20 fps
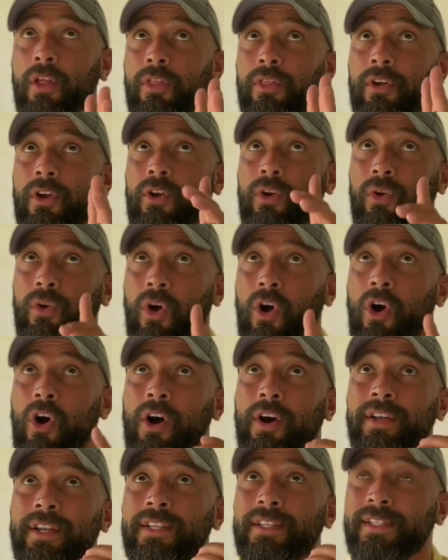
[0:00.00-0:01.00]
The
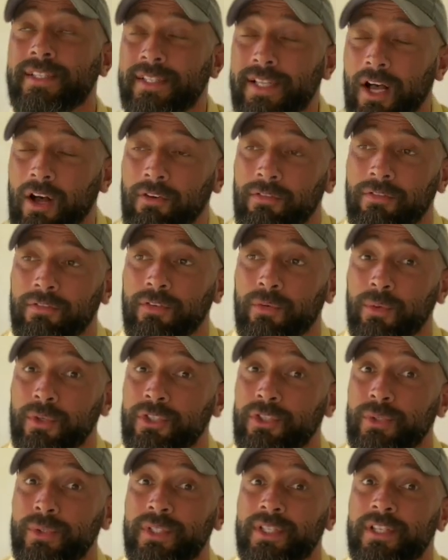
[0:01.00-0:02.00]
Quran itself,
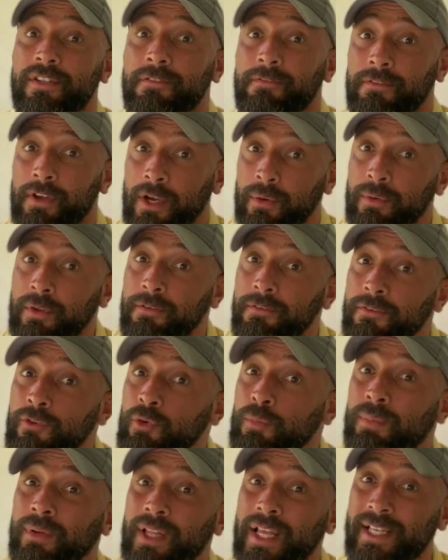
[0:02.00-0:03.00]
which uses very few
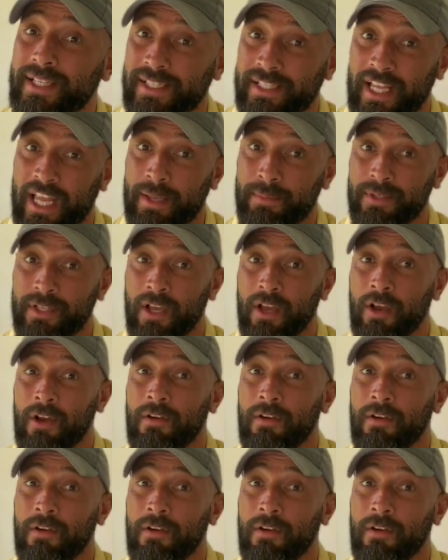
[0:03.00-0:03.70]
place names,